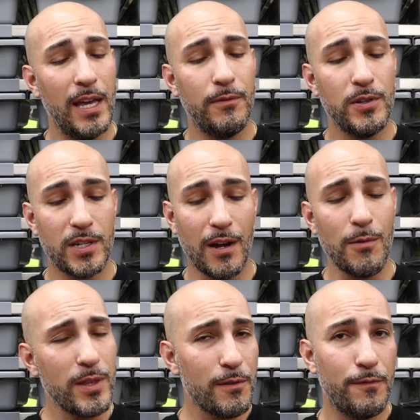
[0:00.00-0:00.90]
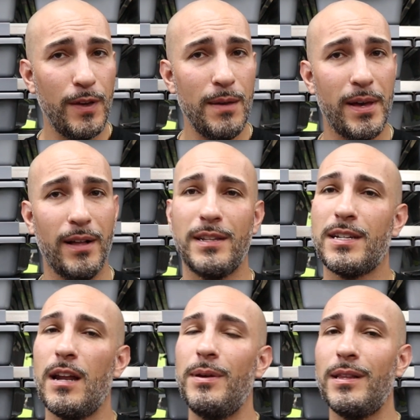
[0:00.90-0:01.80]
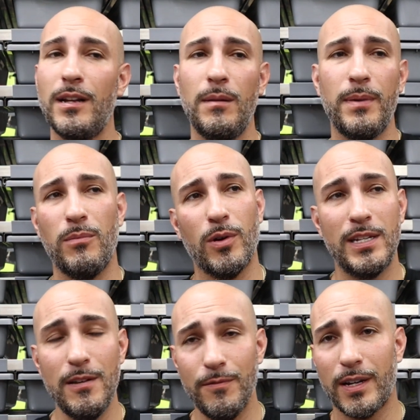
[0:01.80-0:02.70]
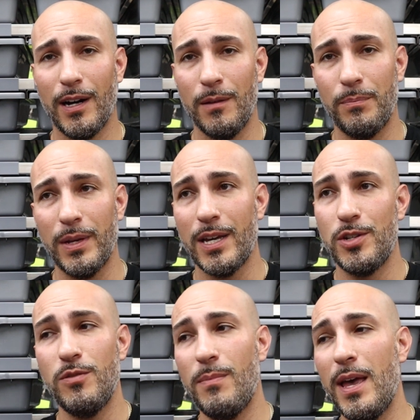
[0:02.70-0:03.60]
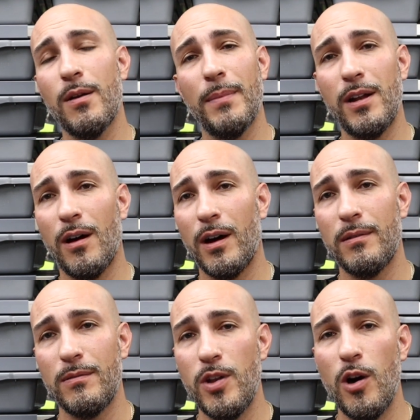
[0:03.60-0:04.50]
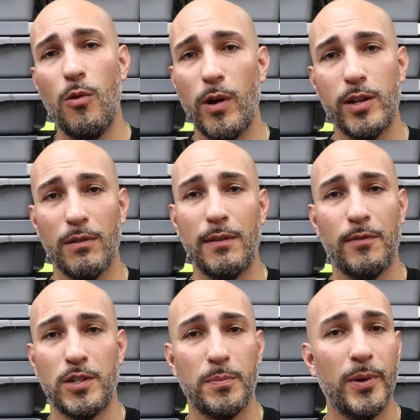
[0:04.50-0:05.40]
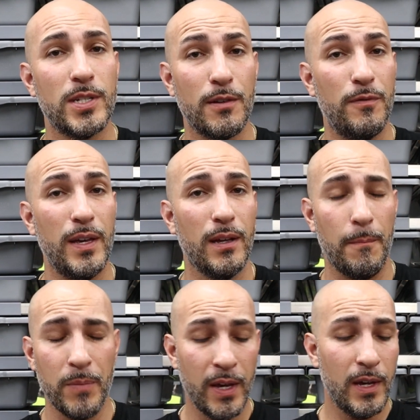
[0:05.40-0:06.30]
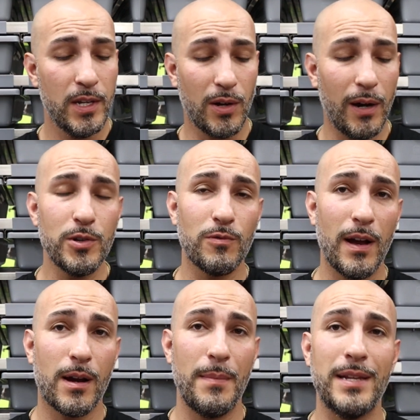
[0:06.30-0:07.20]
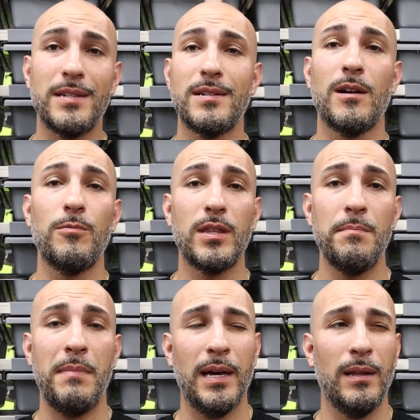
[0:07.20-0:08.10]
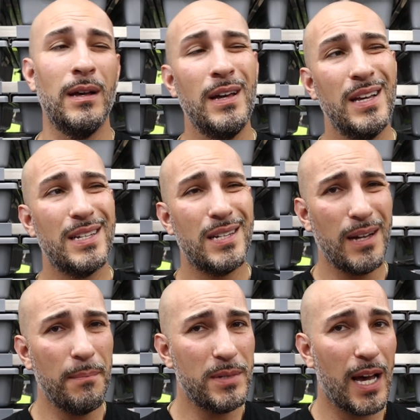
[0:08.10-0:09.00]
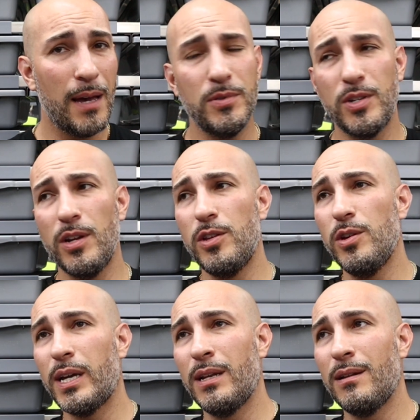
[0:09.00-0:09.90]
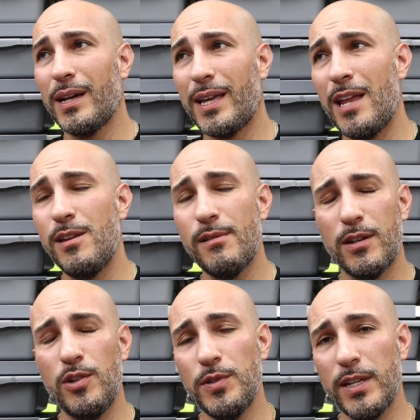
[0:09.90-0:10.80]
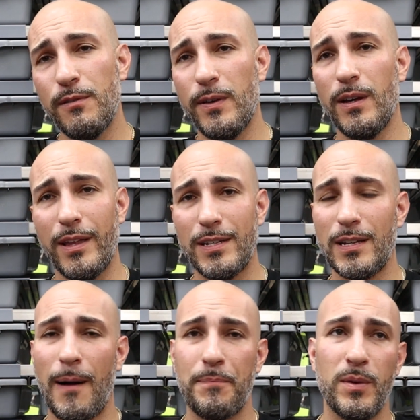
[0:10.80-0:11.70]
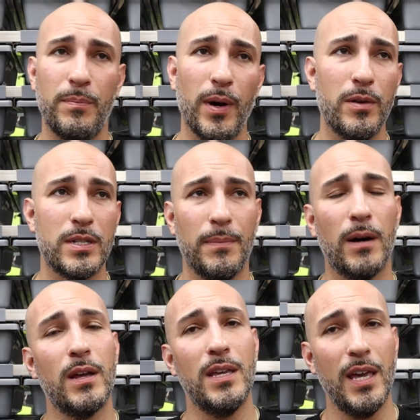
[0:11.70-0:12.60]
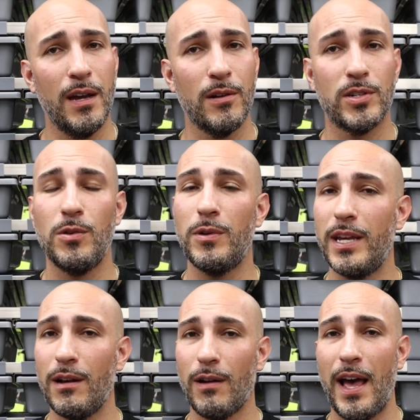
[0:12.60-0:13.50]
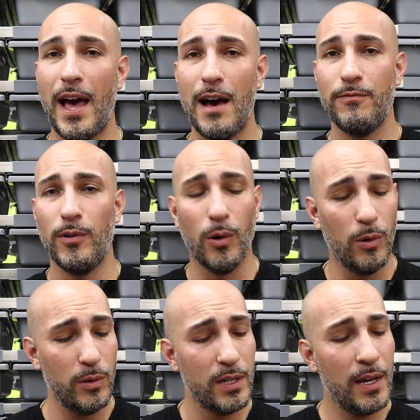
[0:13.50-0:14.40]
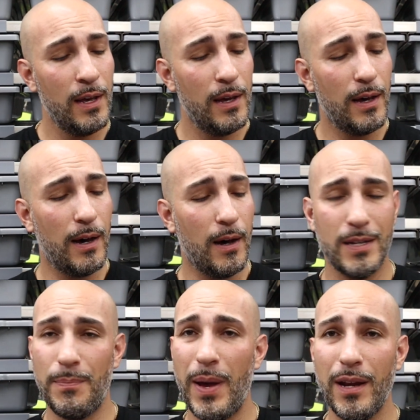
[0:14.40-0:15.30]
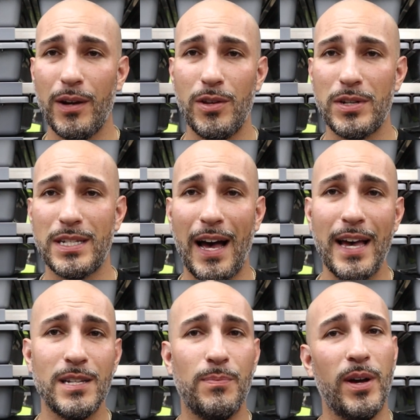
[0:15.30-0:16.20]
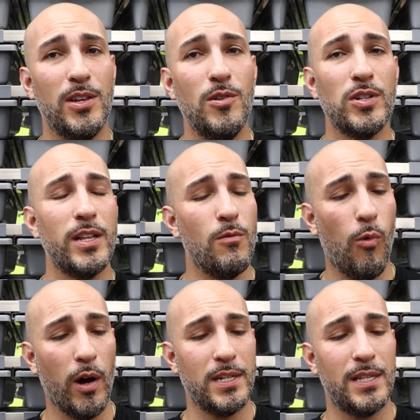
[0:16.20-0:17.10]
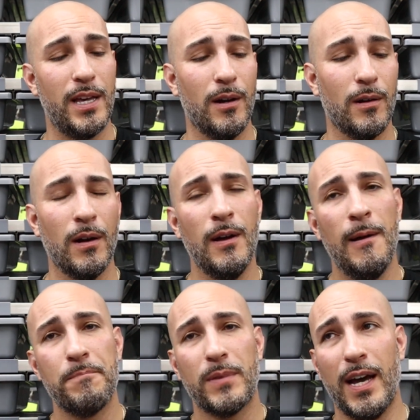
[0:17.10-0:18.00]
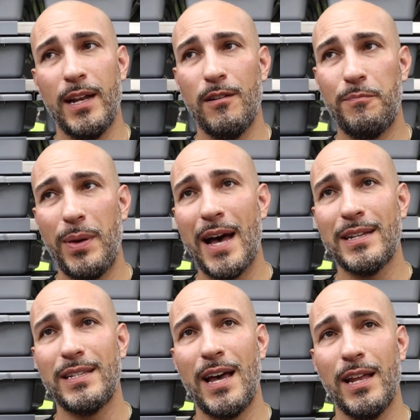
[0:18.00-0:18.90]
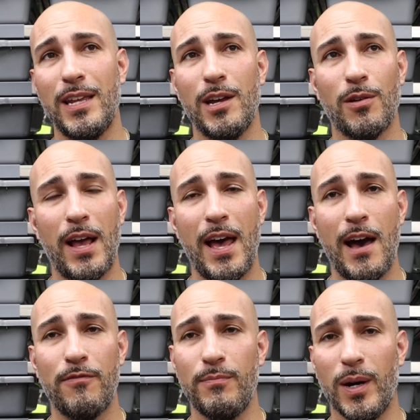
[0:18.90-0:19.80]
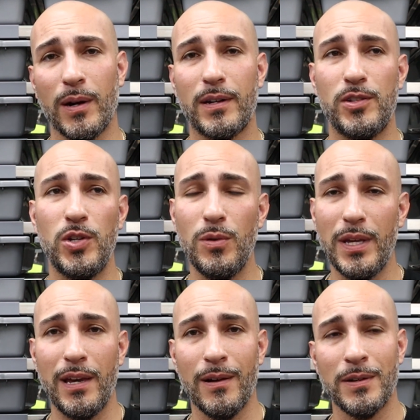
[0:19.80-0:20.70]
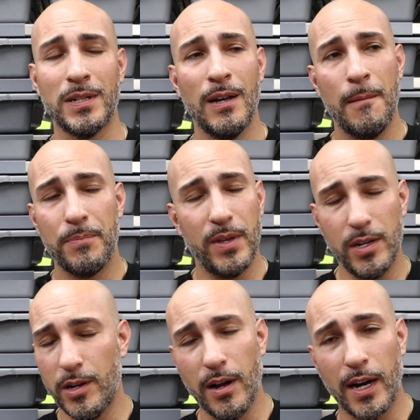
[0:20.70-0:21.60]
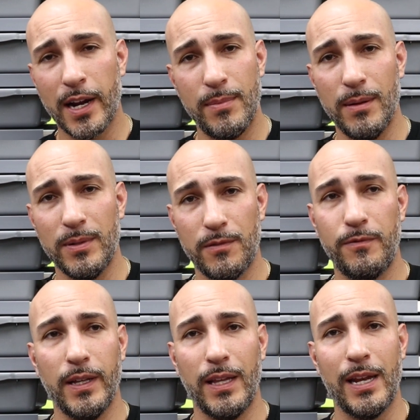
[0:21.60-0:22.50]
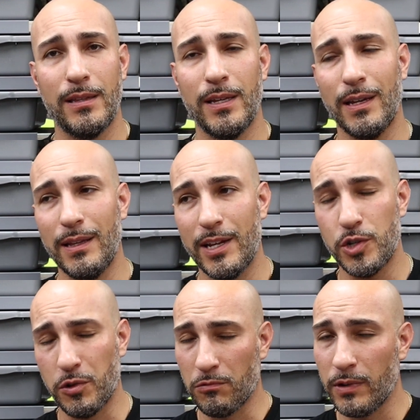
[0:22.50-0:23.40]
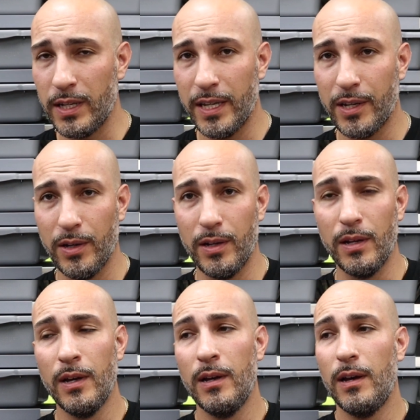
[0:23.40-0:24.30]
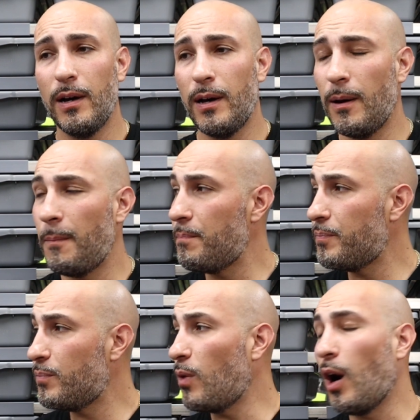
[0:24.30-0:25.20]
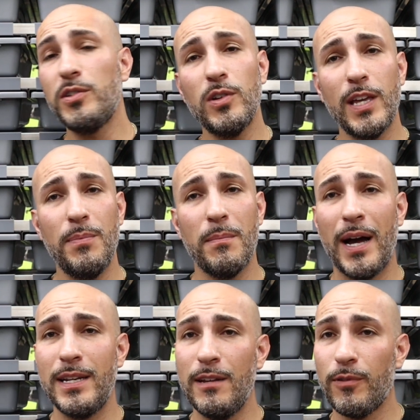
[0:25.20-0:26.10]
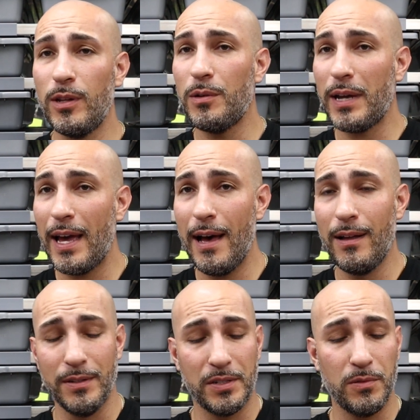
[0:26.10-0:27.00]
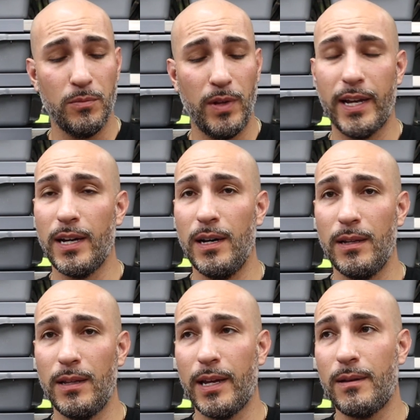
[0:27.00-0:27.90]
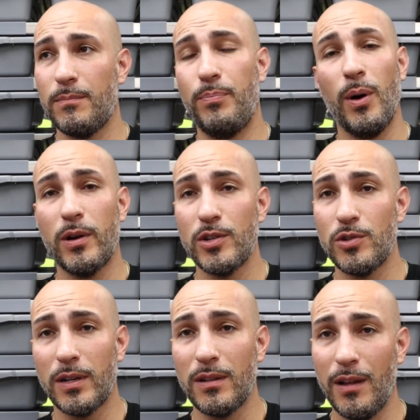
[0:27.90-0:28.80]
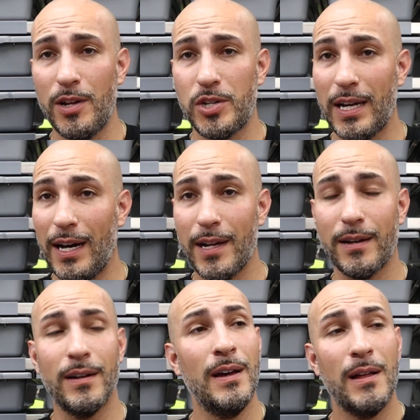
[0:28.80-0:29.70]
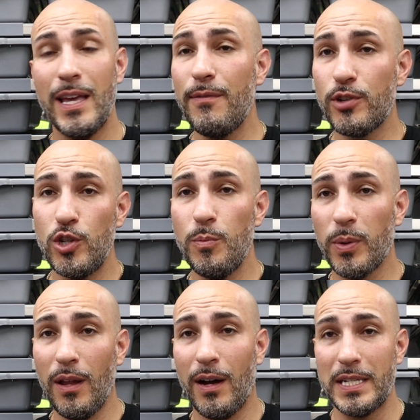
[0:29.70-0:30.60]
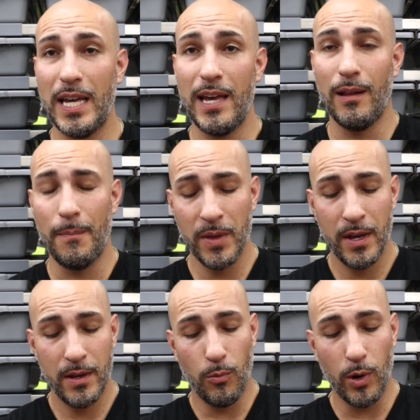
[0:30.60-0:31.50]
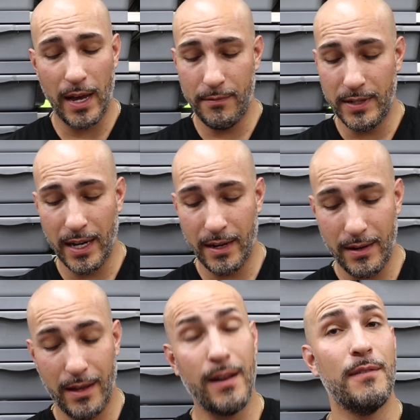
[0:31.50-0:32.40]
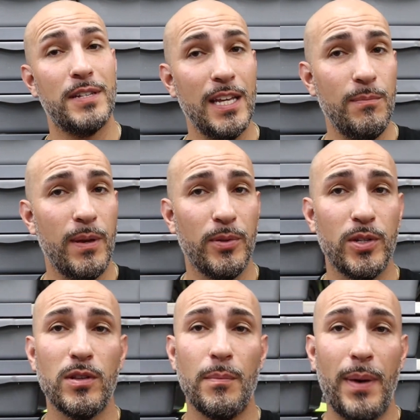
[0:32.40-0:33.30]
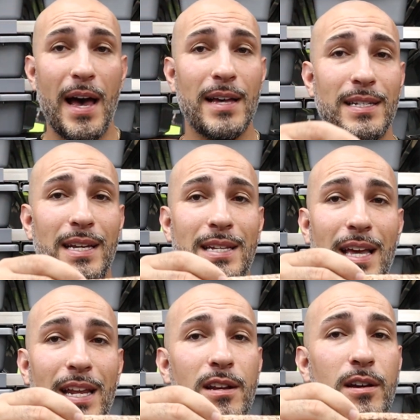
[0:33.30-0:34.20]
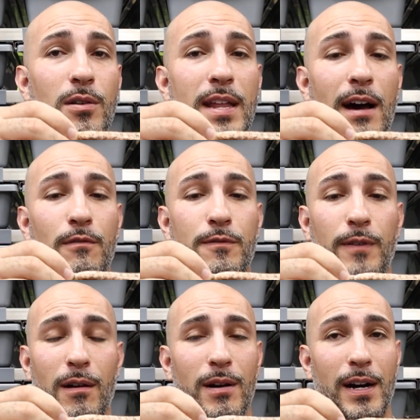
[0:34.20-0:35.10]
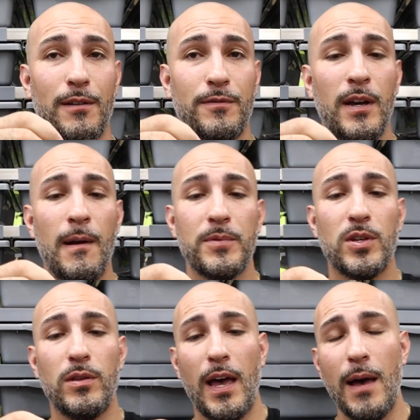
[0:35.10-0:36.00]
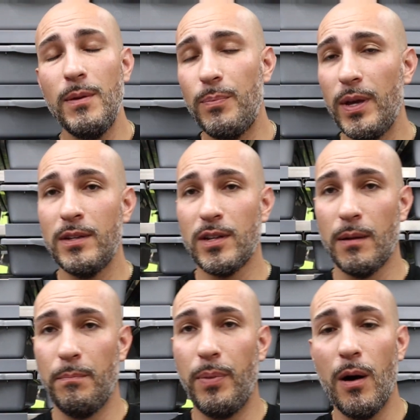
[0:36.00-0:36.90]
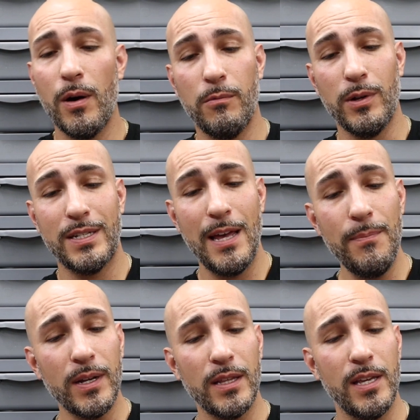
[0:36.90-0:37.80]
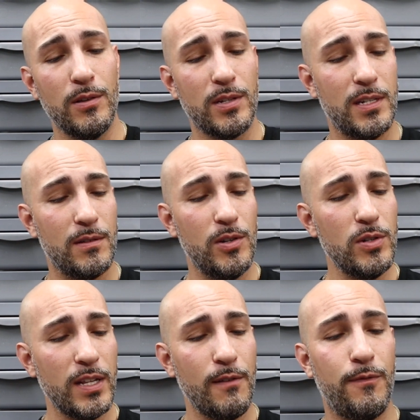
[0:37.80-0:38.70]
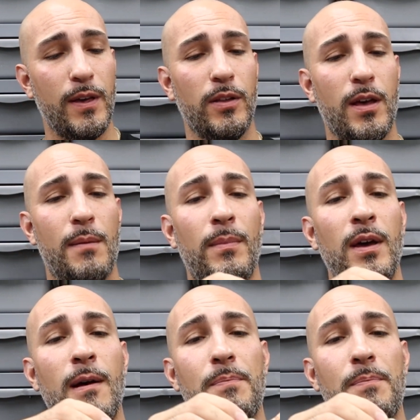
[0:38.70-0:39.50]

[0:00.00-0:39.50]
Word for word: If you start with a female, it's going to be a little bit more difficult because you may or may not know what you're even supposed to feel. So I always recommend start with the male. Sometimes, you know, you can, again, you can usually feel this up to boas about a year to a year and a half old, uh, depending on their size, but usually once they're kind of past that year and a half mark, two years, you're not going to be able to feel anything unless you're really good. Uh, Also keep in mind different locales, like a like Boa Constrictor, longicata, they have a super long tail. What I've done and I've seen people do in the past is they didn't go down far enough. So the hemipenes on a boa will typically, you'll usually feel them